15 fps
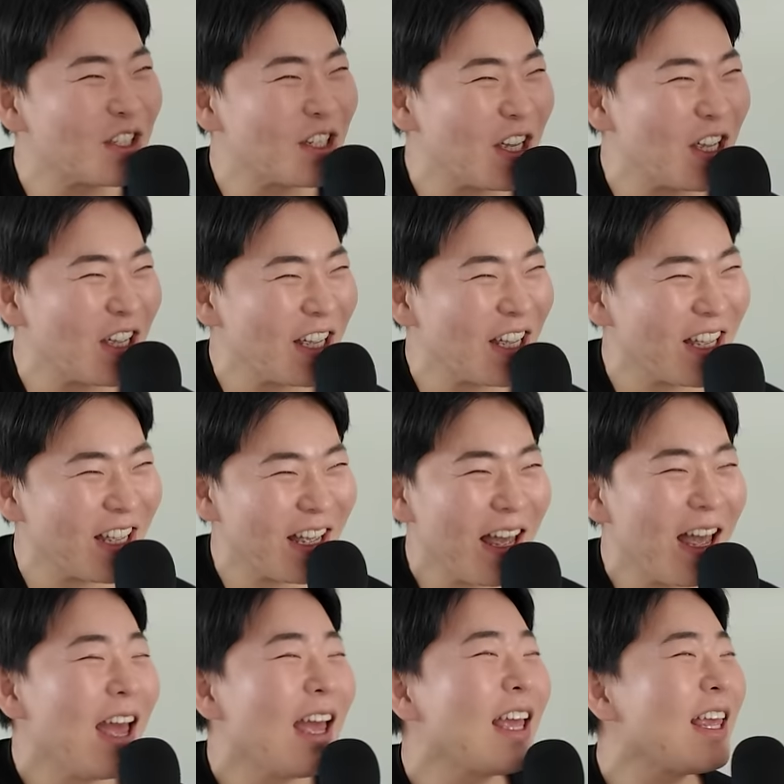she,
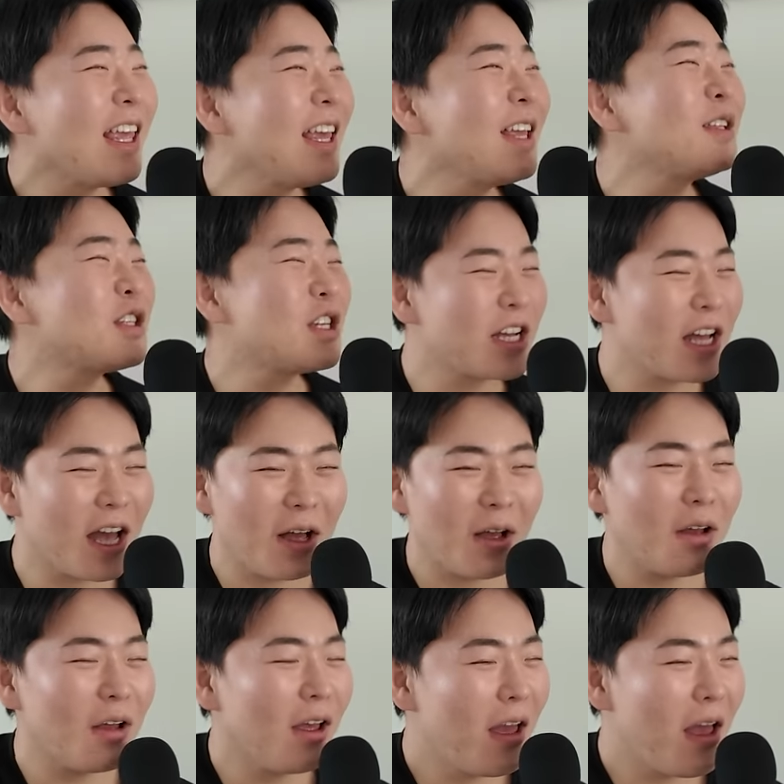he took
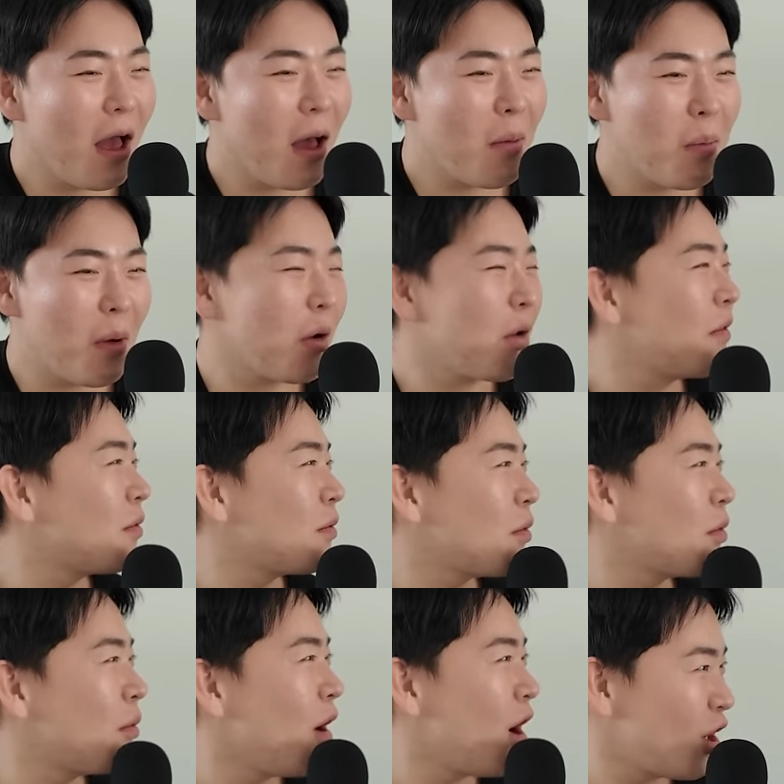out a bottle of
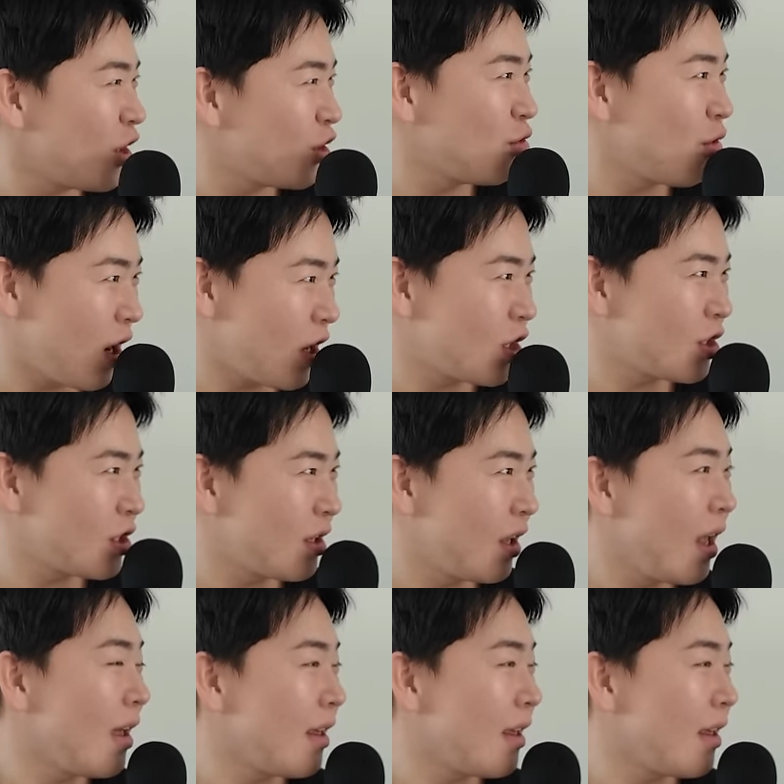what rush.